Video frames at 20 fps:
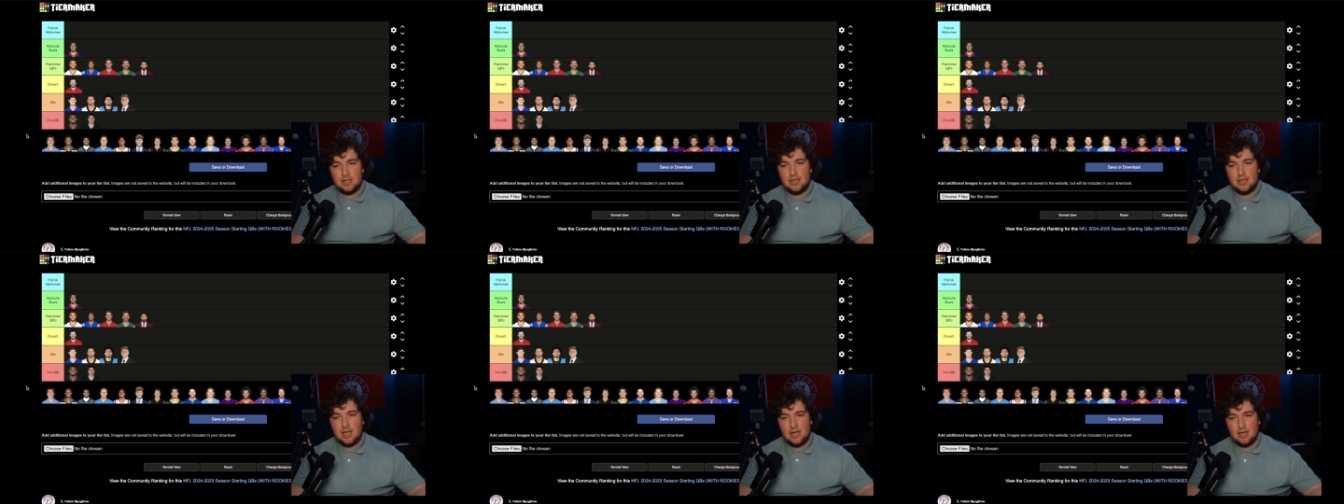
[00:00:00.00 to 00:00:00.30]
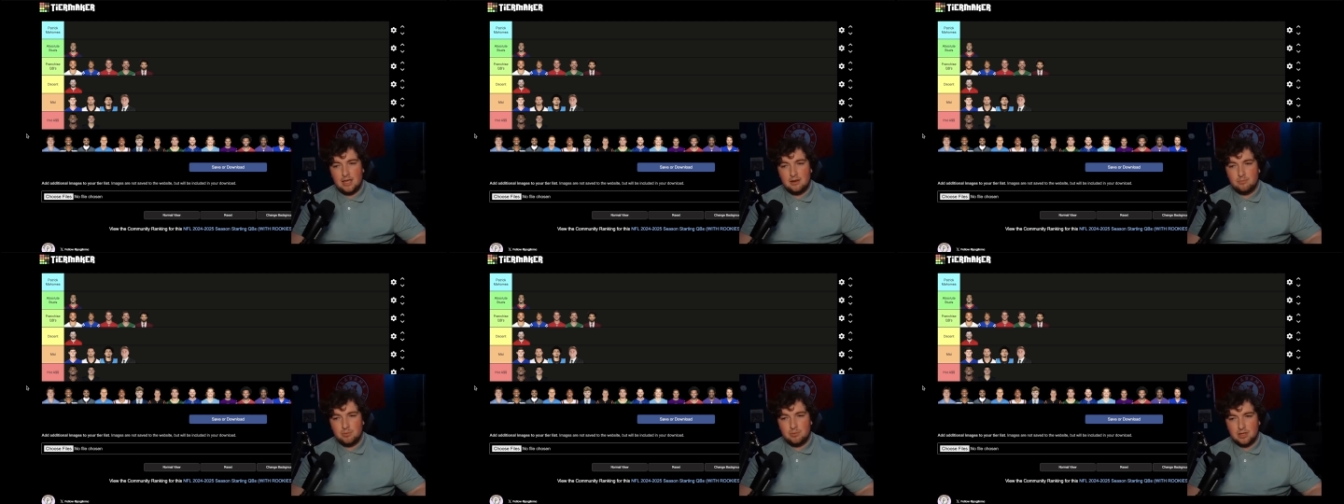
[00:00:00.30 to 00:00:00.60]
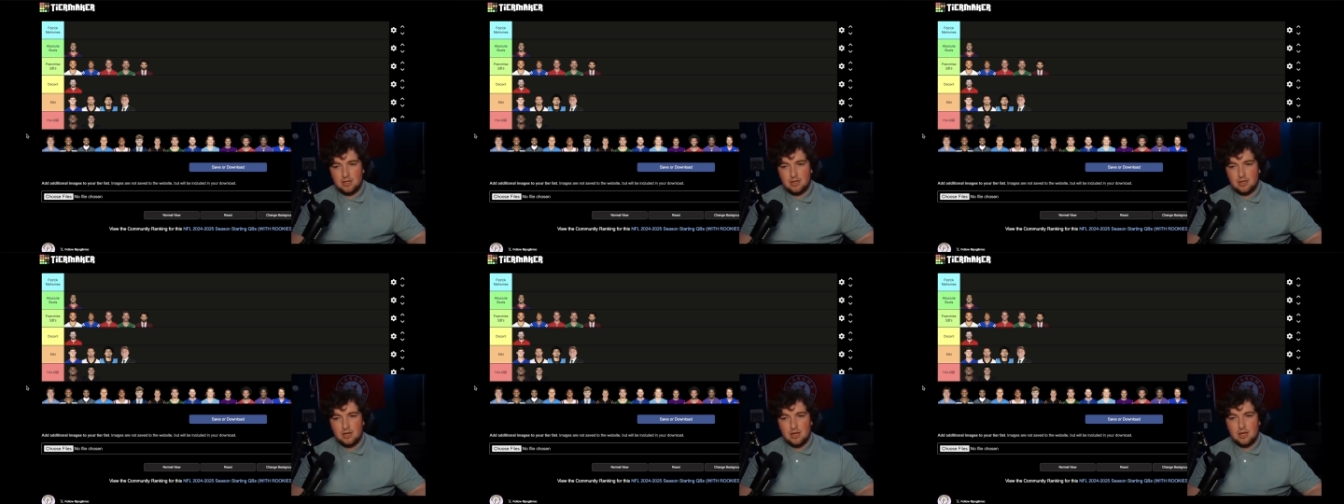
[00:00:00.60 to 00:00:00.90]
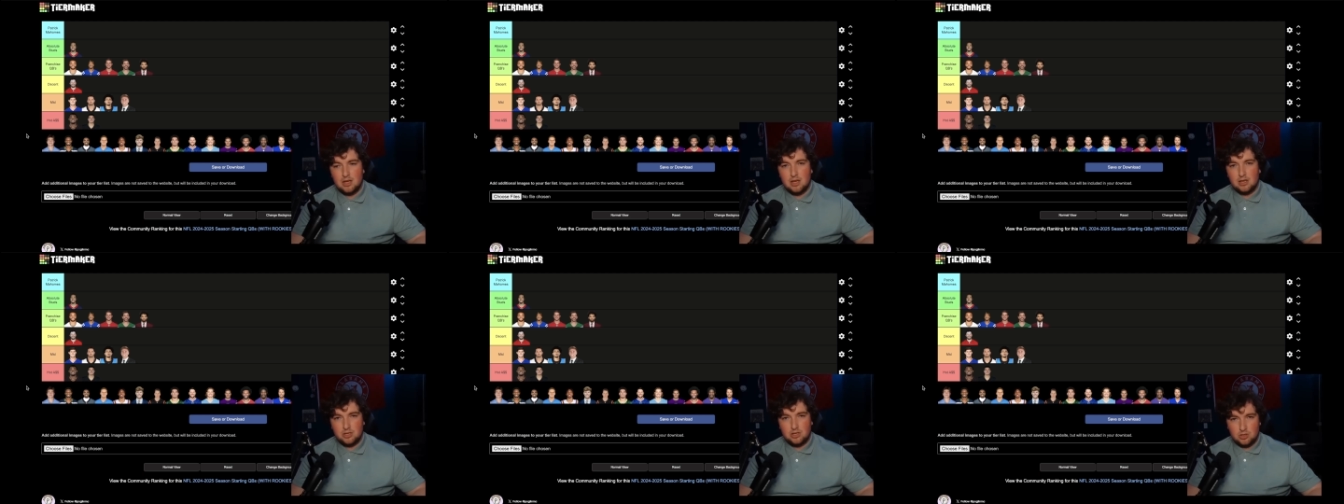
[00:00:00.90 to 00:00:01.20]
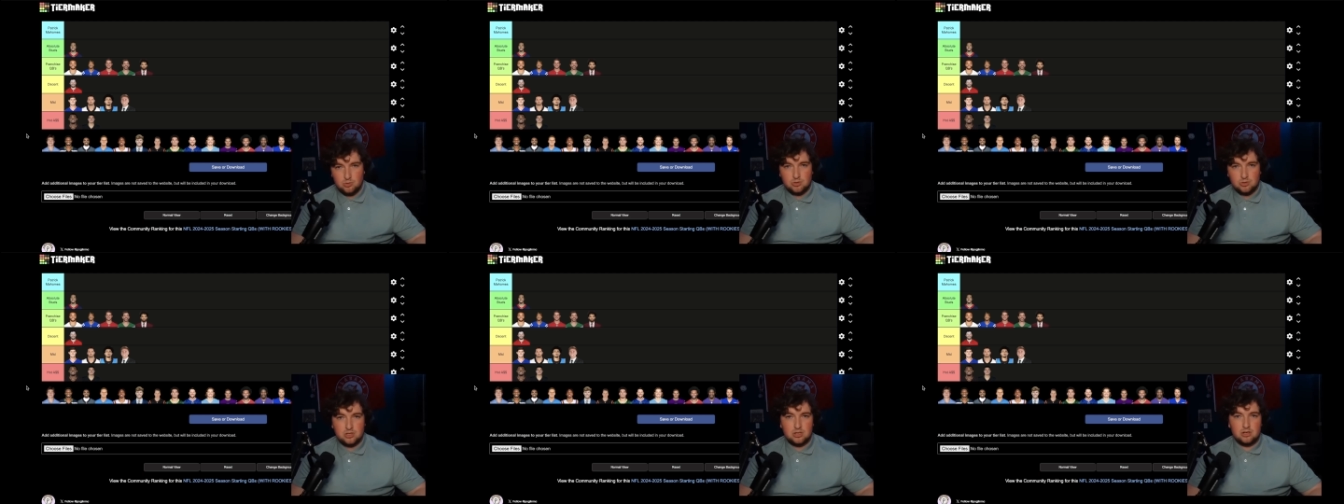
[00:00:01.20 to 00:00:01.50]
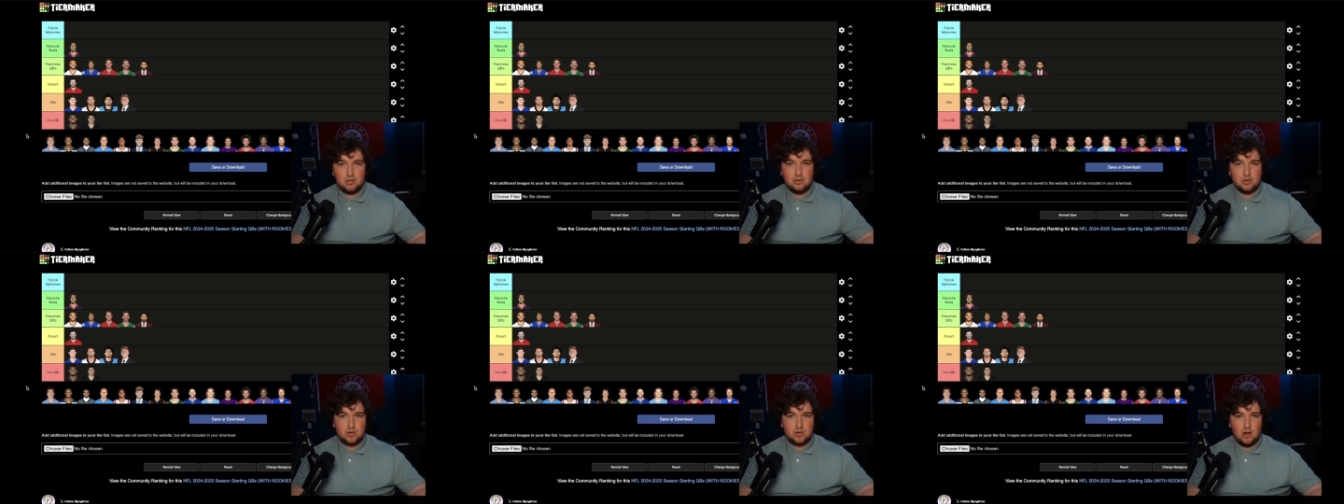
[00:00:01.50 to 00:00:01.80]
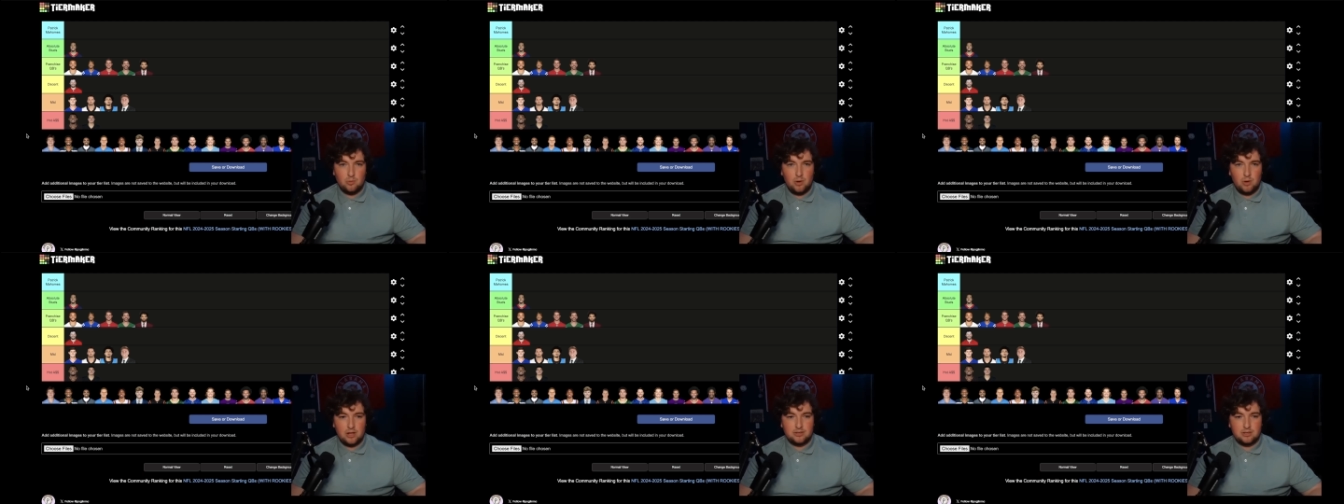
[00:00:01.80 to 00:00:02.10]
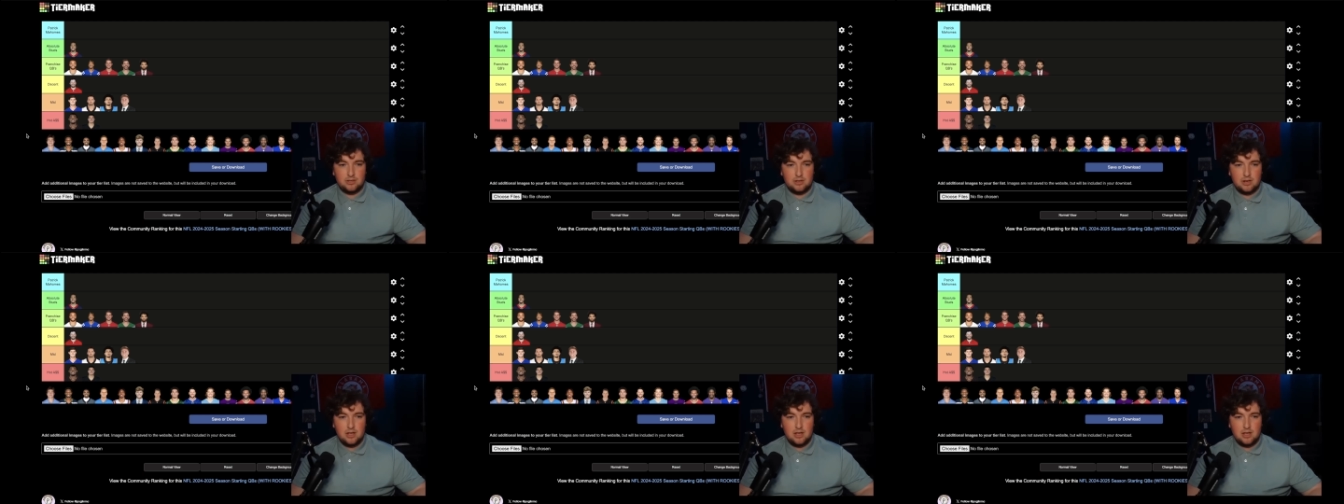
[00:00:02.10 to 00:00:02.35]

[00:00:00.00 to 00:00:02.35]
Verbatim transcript: can be Houston Deshaun Watson.